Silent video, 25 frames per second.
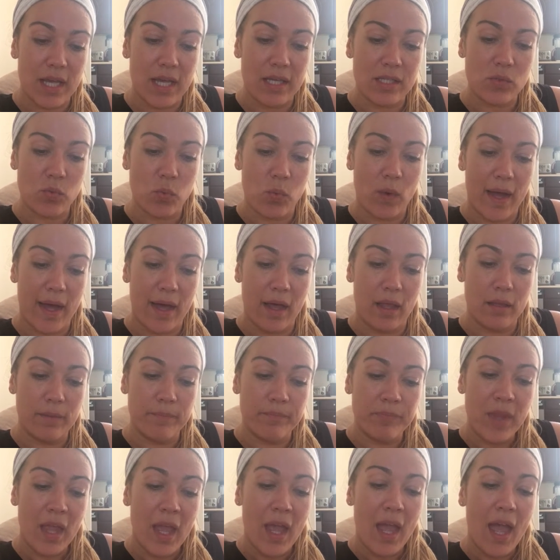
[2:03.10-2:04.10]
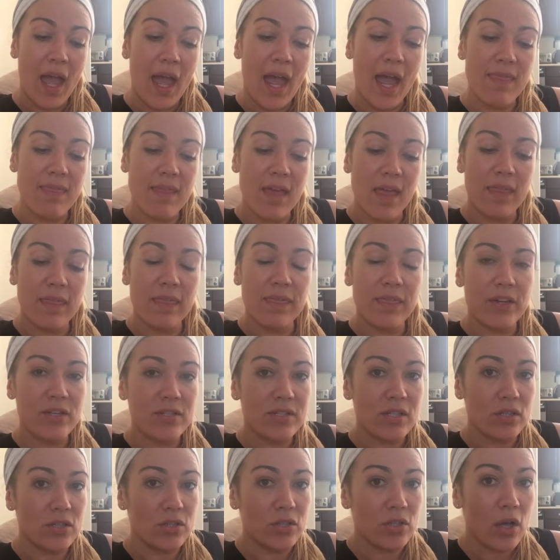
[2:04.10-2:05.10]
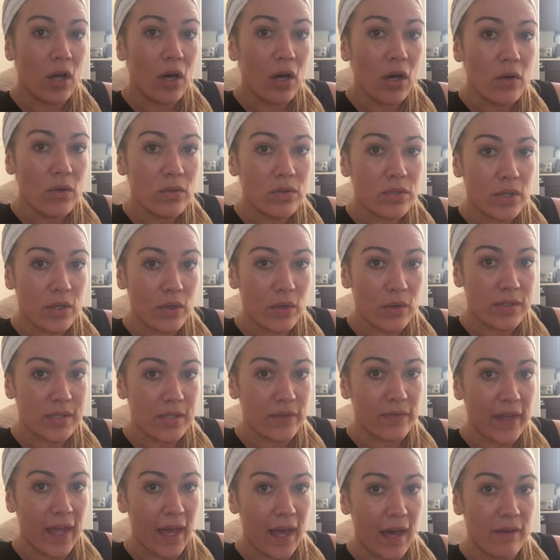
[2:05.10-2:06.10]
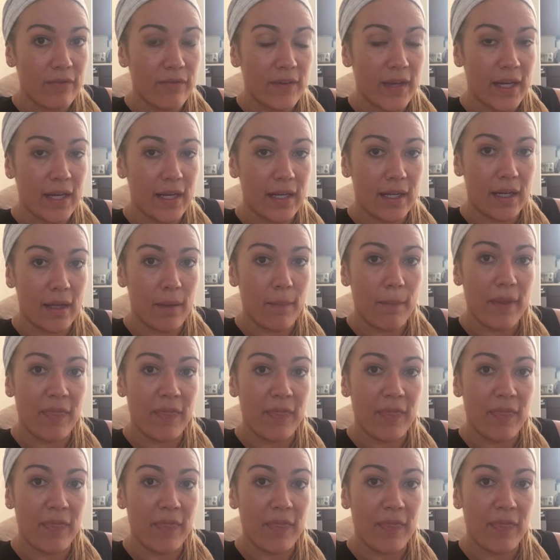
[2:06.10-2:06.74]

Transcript: as well. And then there's a low dose of caffeine in it,